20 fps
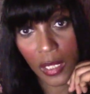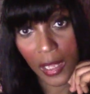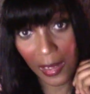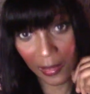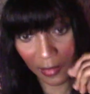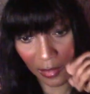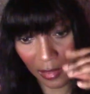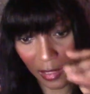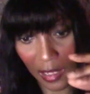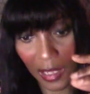
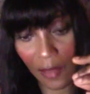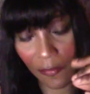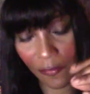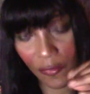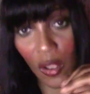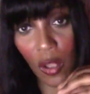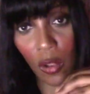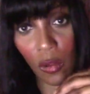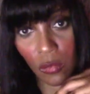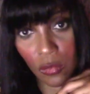It's their
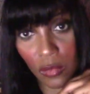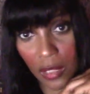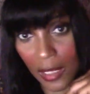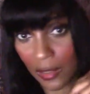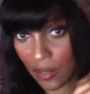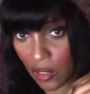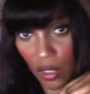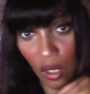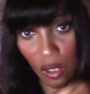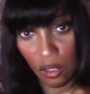fault.
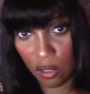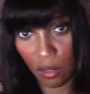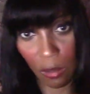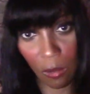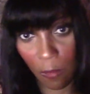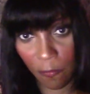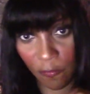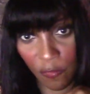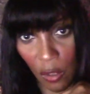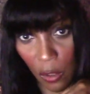It's not
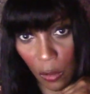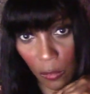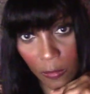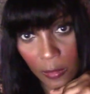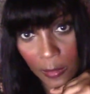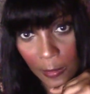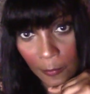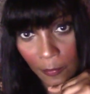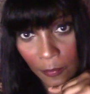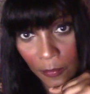your
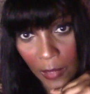fault.